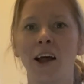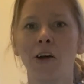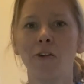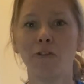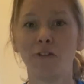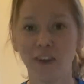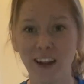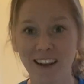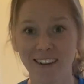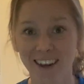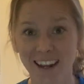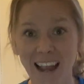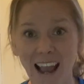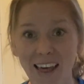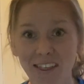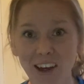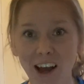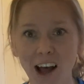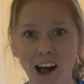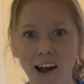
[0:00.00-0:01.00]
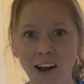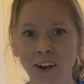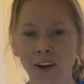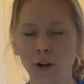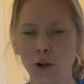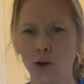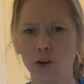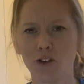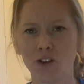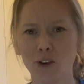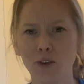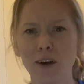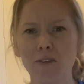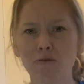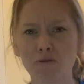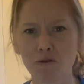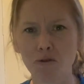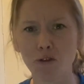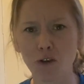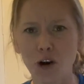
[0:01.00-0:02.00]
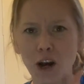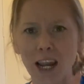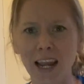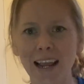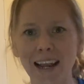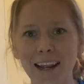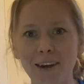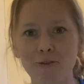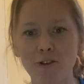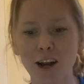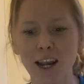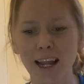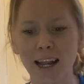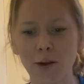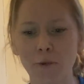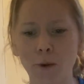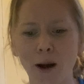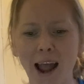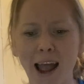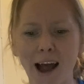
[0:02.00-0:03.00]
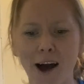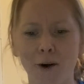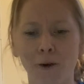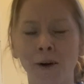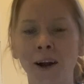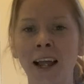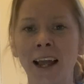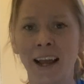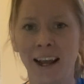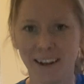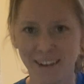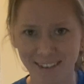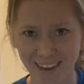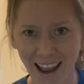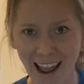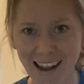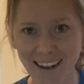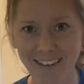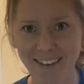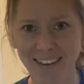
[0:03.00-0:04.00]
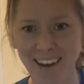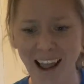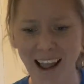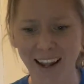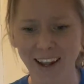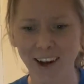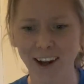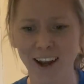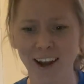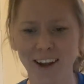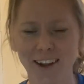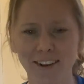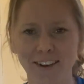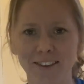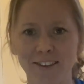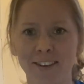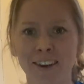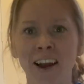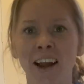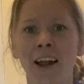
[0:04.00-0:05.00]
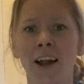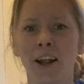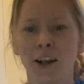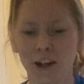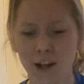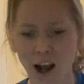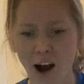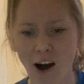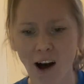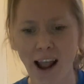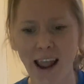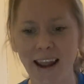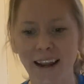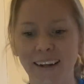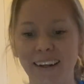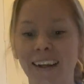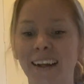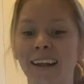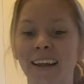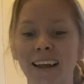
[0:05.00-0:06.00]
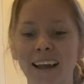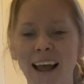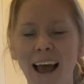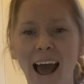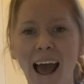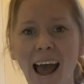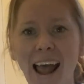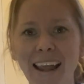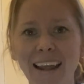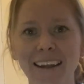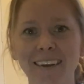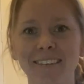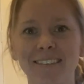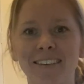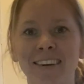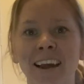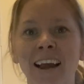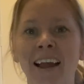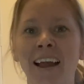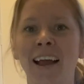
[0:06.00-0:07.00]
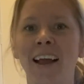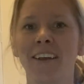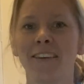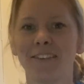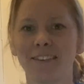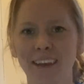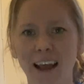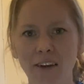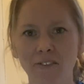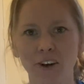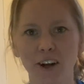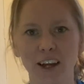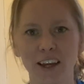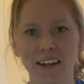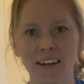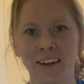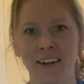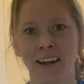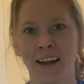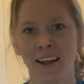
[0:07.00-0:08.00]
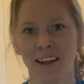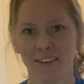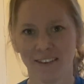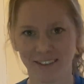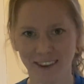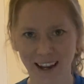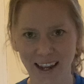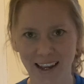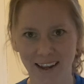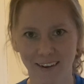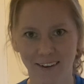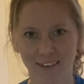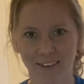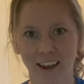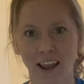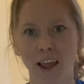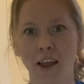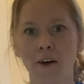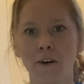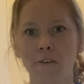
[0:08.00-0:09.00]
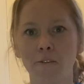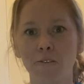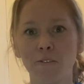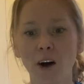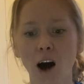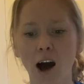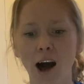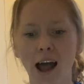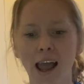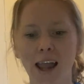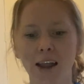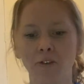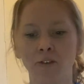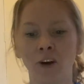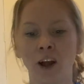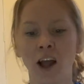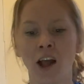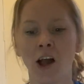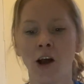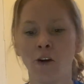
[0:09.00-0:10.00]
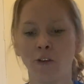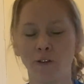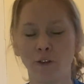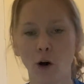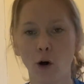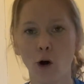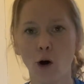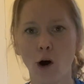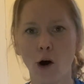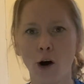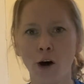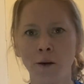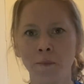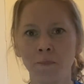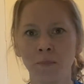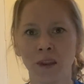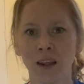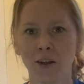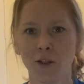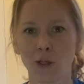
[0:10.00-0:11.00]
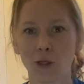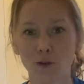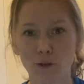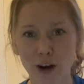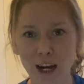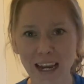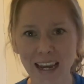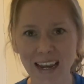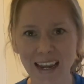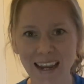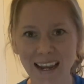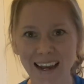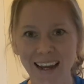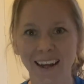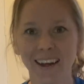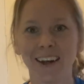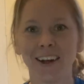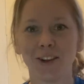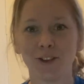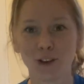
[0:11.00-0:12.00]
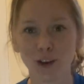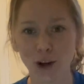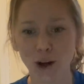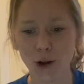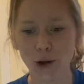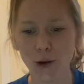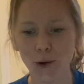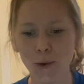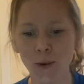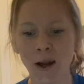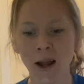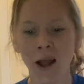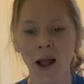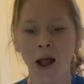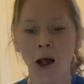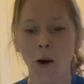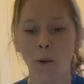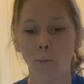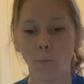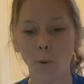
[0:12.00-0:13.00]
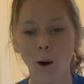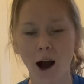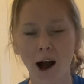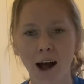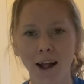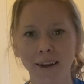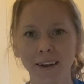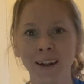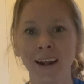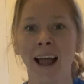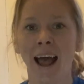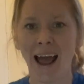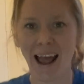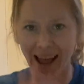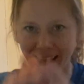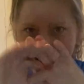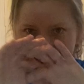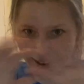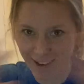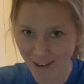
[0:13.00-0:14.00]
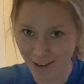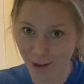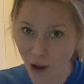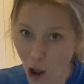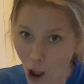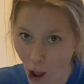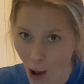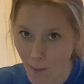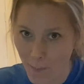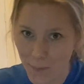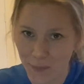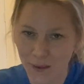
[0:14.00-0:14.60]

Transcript: Feet together. You're doing really, really well. ten seconds. Nine, eight, seven, six, five, four, three, two, one, and stop.